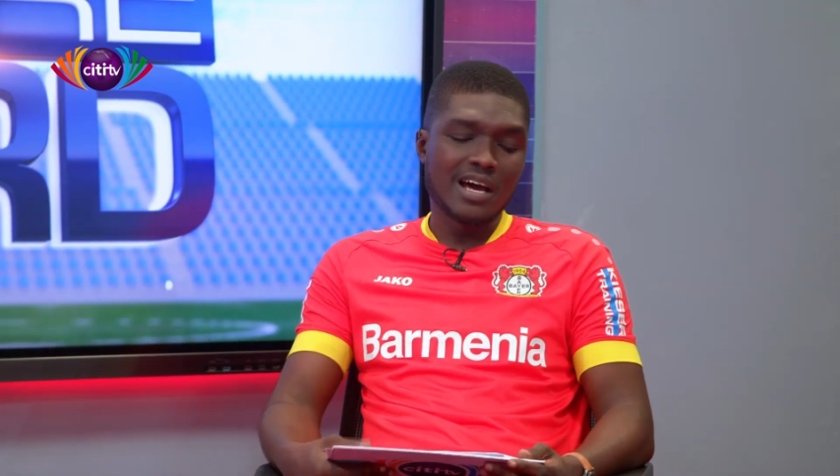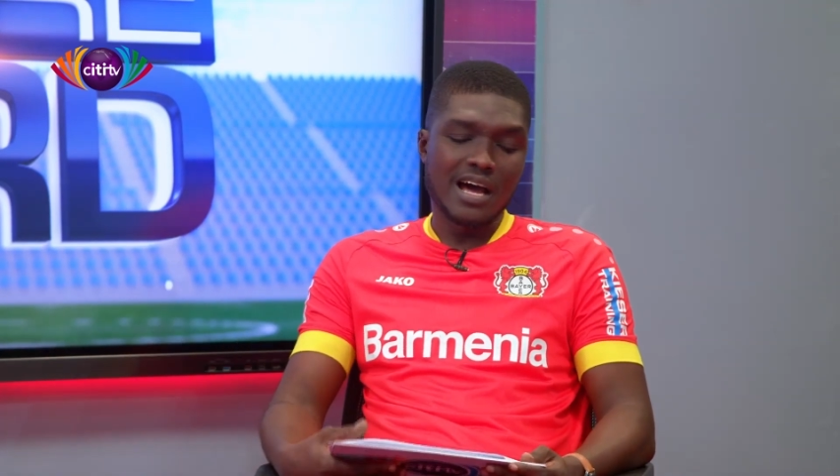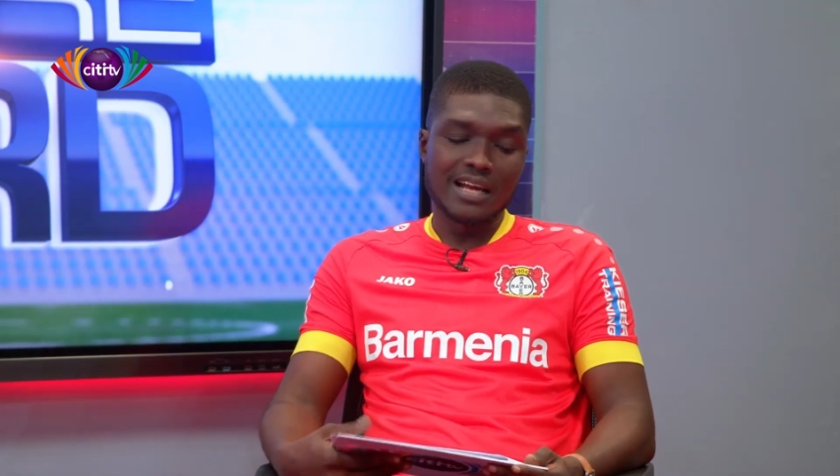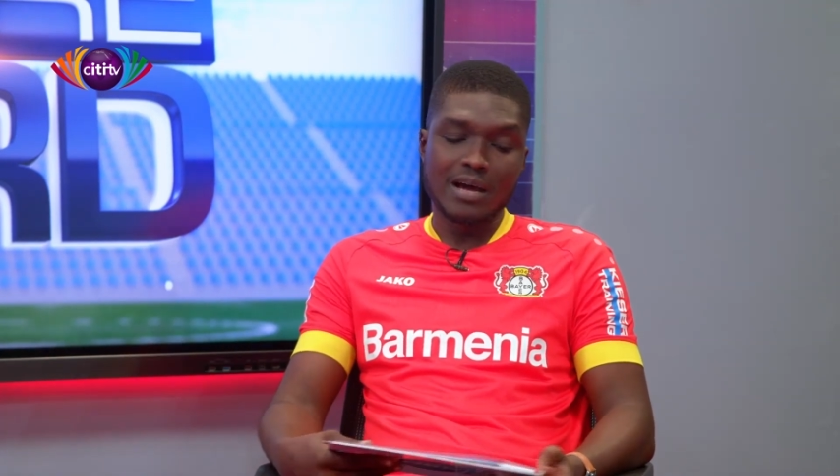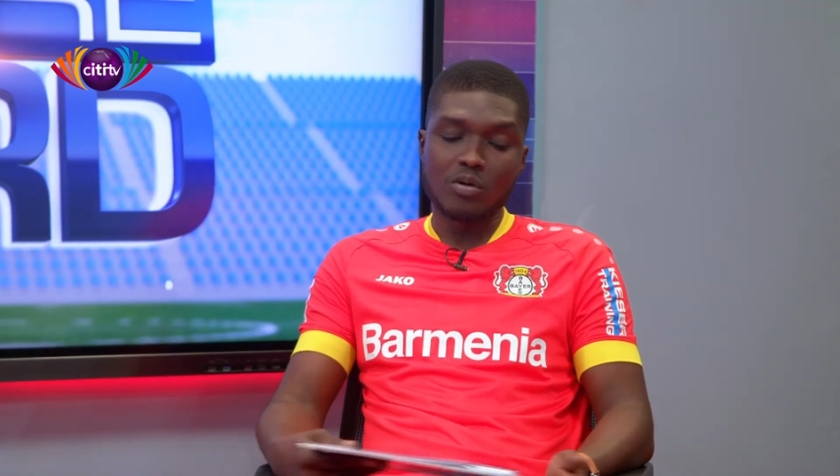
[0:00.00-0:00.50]

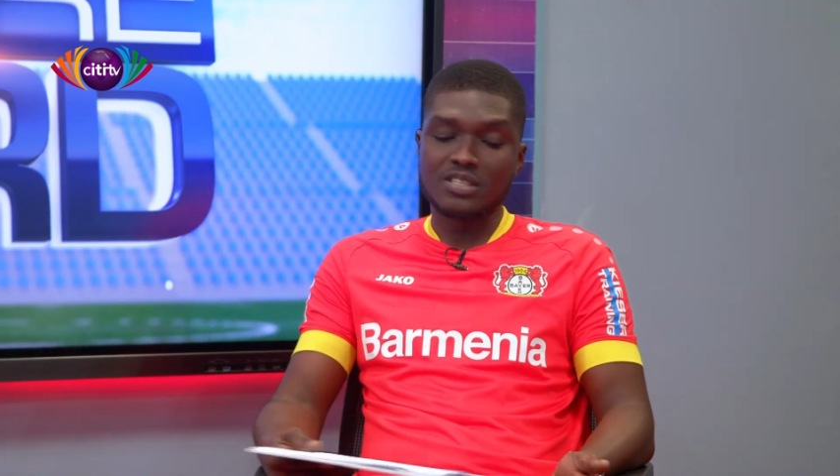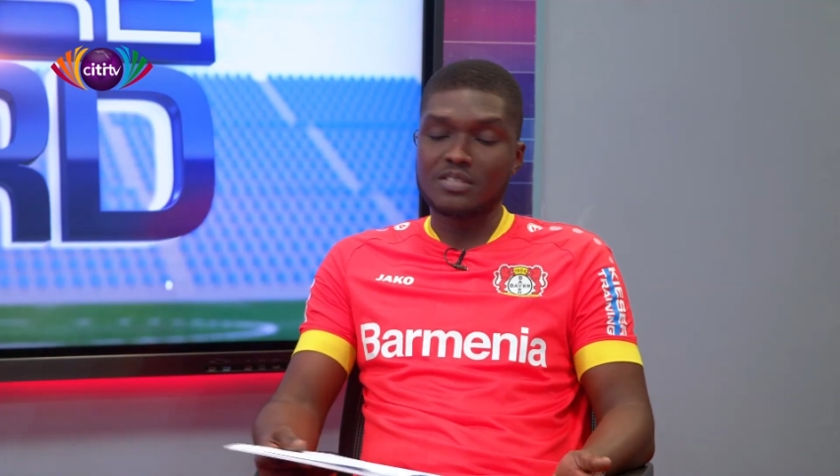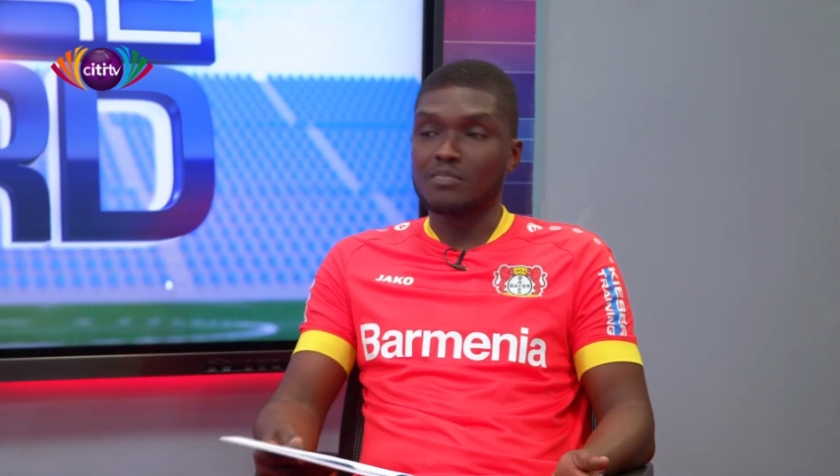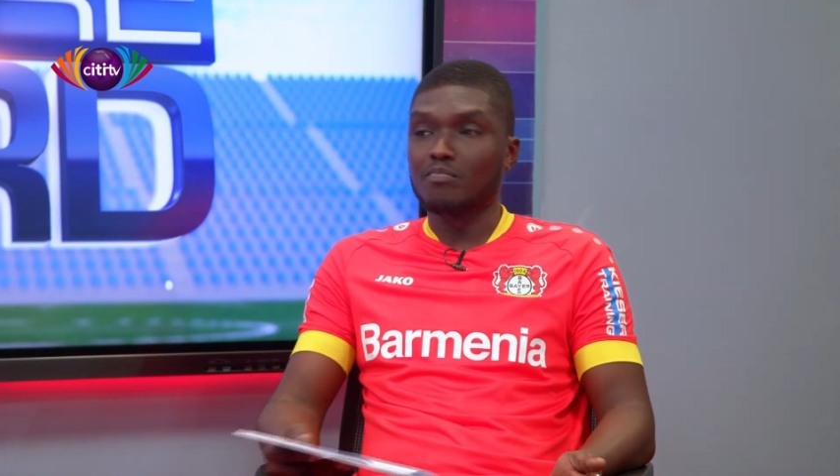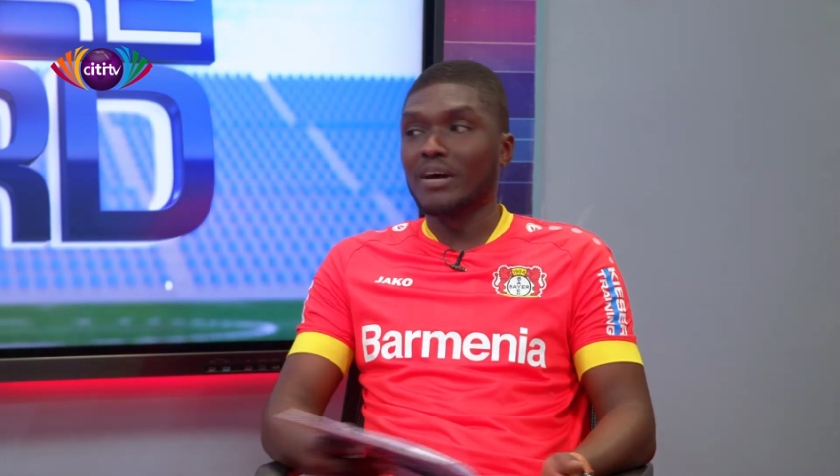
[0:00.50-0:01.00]
Uh, that
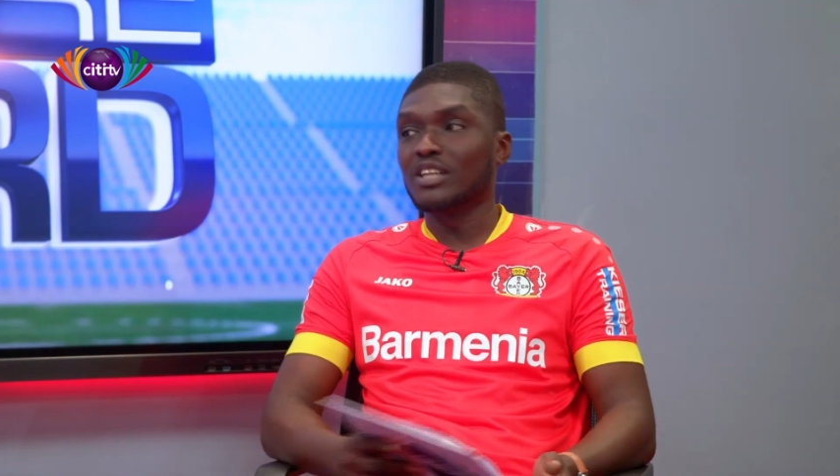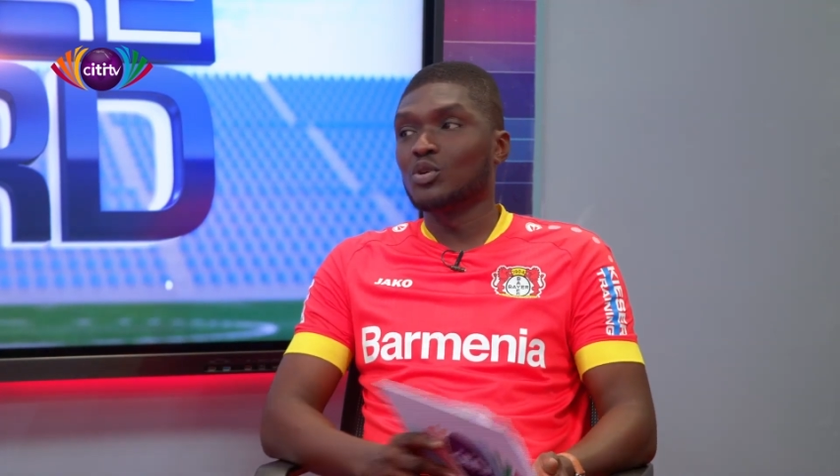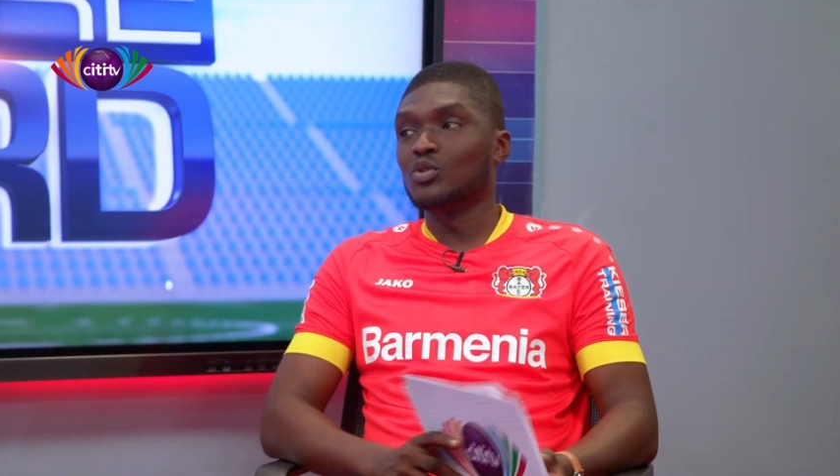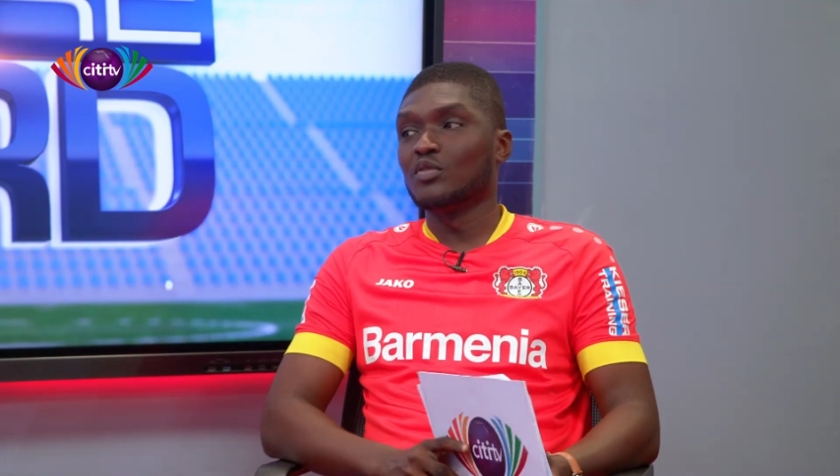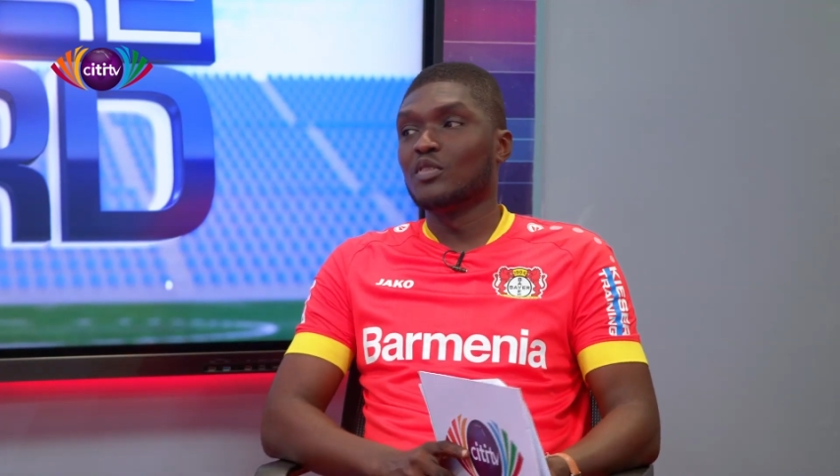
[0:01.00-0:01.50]
was my toast